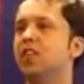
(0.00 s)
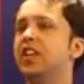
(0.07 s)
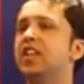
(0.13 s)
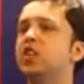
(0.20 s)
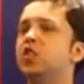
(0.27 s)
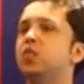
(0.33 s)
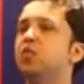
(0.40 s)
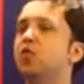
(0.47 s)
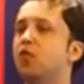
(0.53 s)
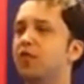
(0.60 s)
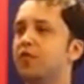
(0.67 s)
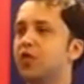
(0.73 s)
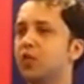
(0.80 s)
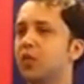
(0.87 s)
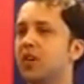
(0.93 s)
We need to
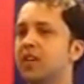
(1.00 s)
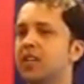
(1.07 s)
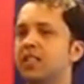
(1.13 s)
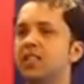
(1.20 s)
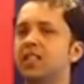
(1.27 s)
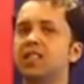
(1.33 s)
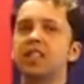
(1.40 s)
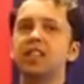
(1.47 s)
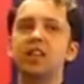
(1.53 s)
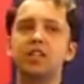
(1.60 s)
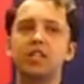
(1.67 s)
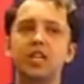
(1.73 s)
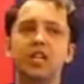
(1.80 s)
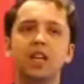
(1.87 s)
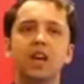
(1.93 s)
move towards the
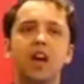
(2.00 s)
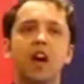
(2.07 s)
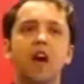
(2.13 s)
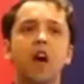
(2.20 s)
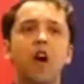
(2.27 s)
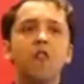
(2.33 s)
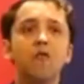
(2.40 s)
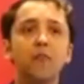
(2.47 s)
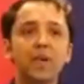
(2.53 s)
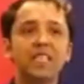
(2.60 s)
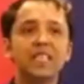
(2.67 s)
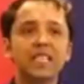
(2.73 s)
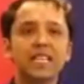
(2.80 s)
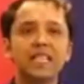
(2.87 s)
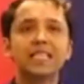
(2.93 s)
synergy of
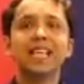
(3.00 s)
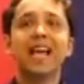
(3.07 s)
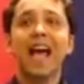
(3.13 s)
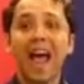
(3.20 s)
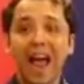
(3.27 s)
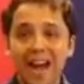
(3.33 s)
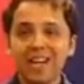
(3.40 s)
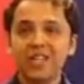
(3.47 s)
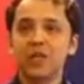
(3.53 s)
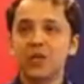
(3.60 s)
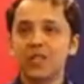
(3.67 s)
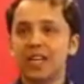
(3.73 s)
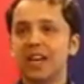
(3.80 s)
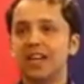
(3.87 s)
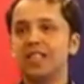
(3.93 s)
business and
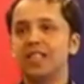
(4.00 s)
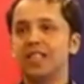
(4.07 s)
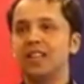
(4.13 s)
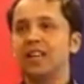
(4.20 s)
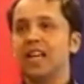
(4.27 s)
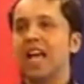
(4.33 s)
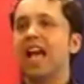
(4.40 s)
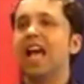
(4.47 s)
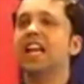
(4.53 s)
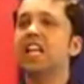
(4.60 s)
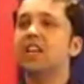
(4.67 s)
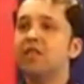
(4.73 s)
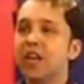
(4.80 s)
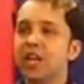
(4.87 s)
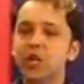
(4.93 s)
society and
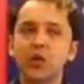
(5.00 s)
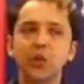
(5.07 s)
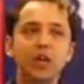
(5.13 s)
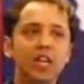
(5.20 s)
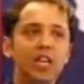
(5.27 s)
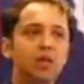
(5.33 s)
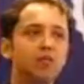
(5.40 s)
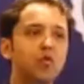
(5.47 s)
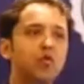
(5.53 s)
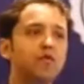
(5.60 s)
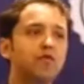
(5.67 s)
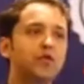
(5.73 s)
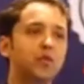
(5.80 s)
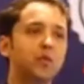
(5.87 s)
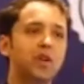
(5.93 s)
eventually
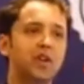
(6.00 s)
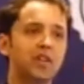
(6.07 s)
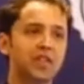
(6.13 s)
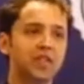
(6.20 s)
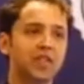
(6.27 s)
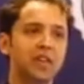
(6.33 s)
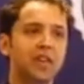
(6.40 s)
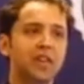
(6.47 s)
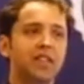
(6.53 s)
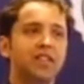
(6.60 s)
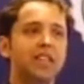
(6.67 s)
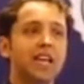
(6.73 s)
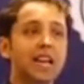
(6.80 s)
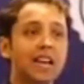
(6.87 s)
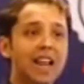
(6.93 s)
move towards
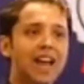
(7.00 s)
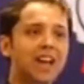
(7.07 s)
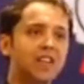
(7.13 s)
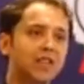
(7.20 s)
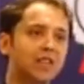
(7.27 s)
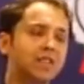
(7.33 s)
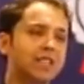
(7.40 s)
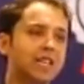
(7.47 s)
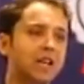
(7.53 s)
the enlightened